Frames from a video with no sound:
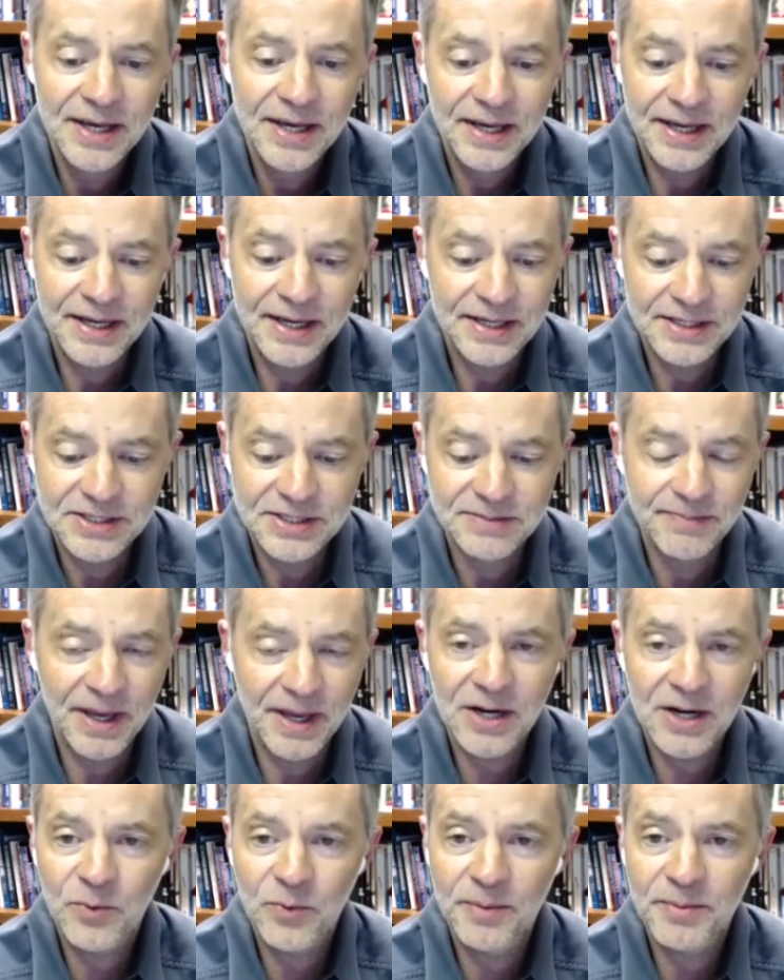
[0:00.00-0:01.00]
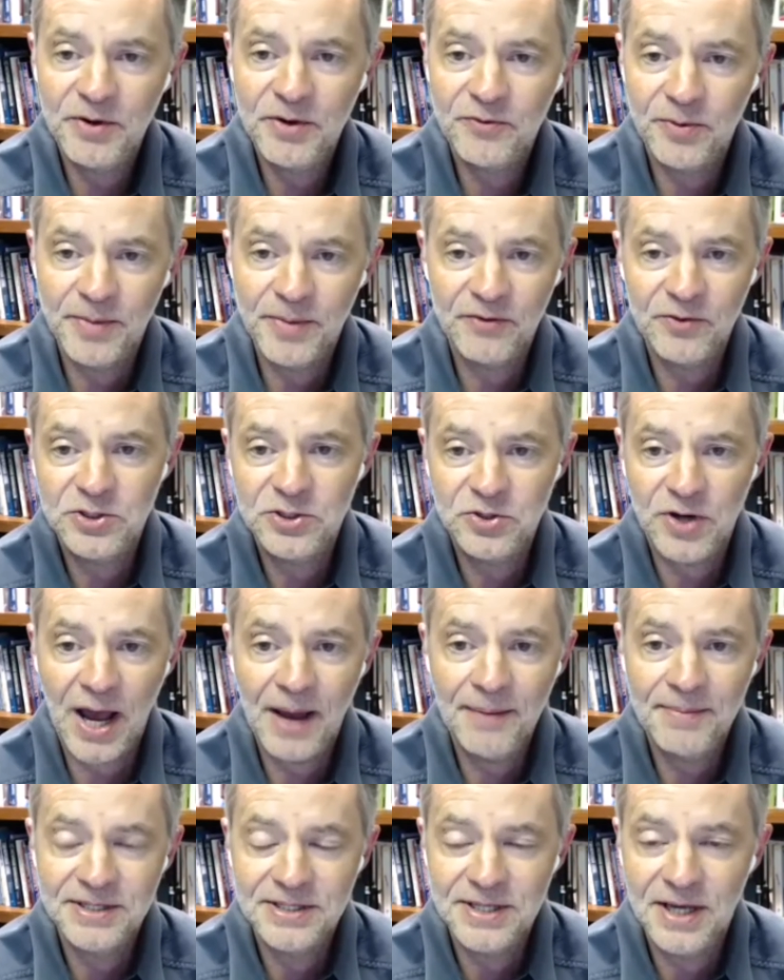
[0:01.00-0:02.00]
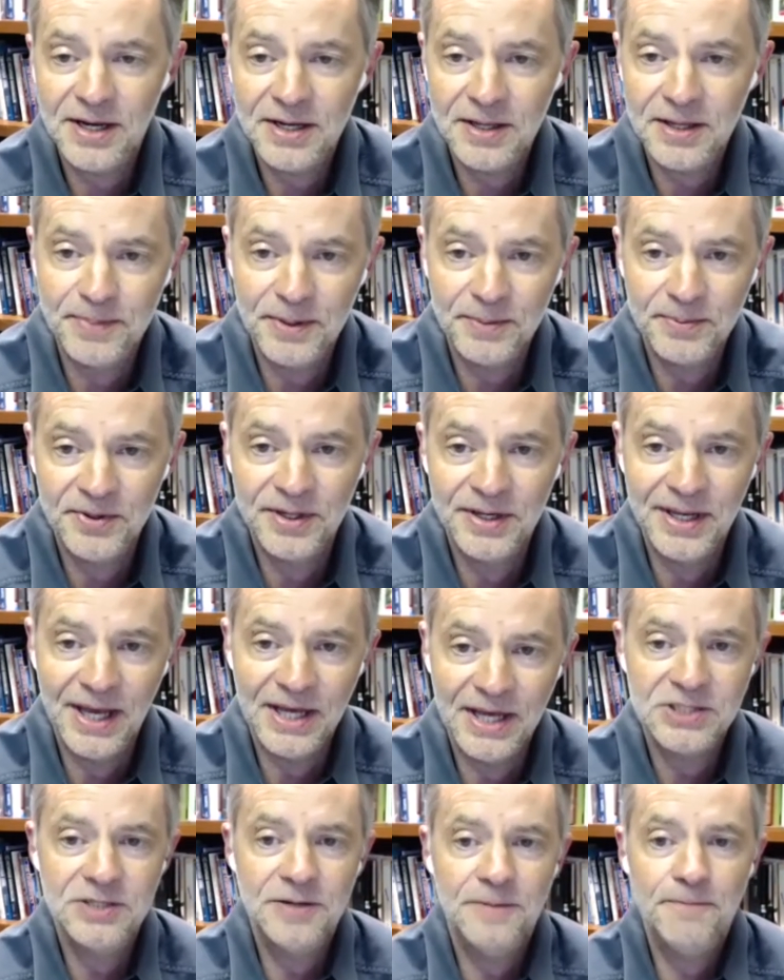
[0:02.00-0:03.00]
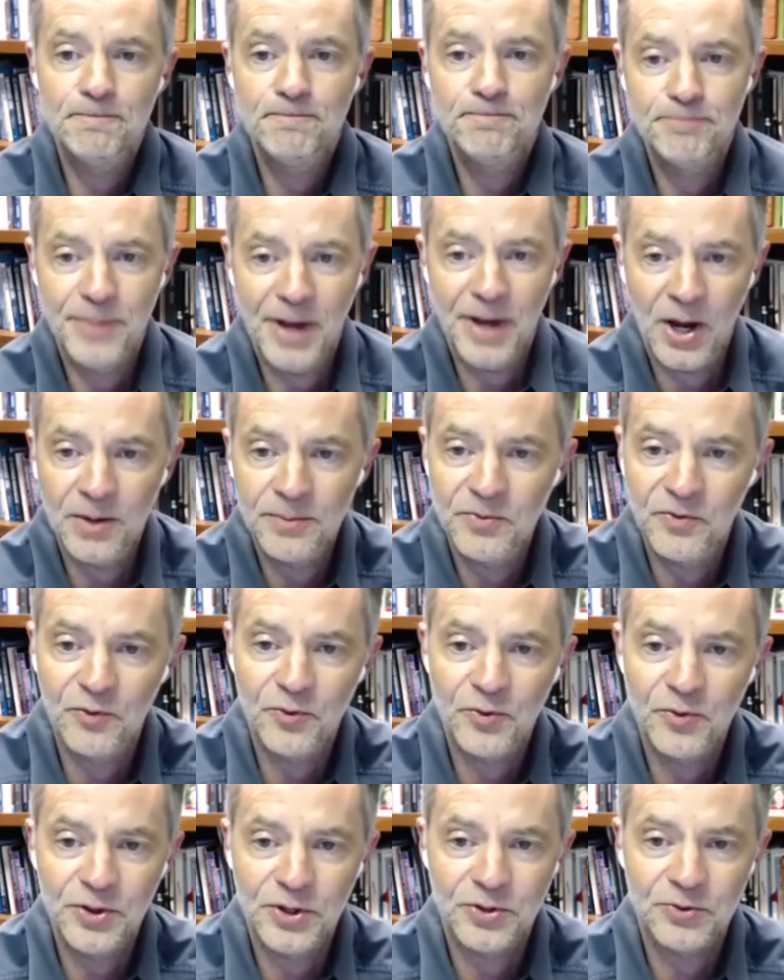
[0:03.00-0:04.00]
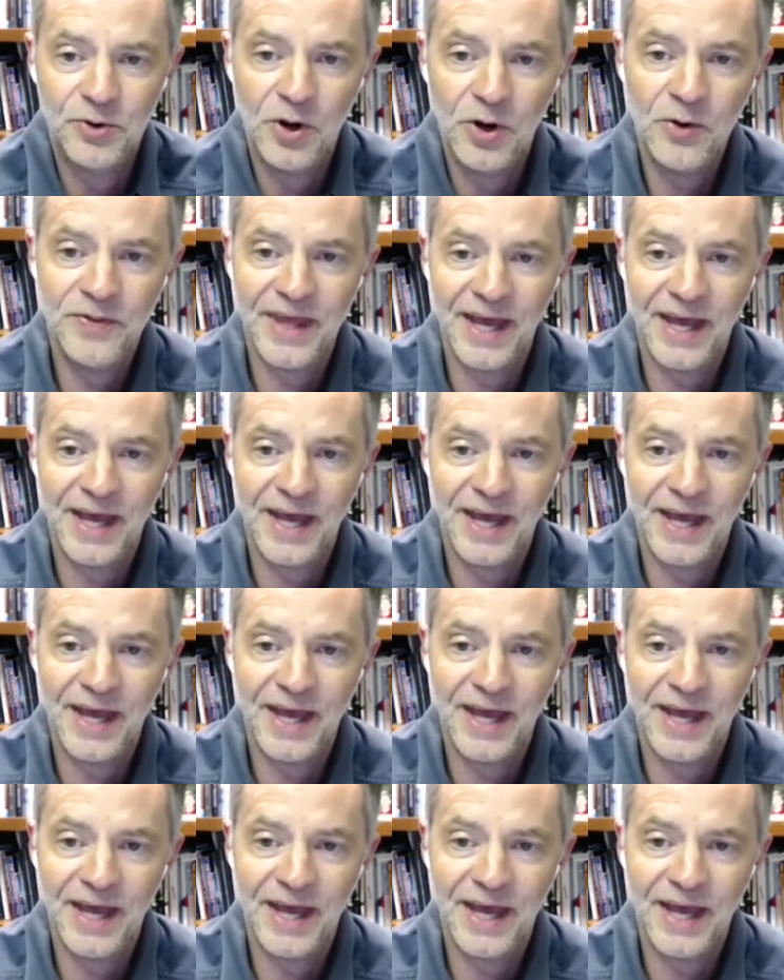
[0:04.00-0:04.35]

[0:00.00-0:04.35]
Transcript: is men and women from every tribe and tongue and people and nation bowing before the throne.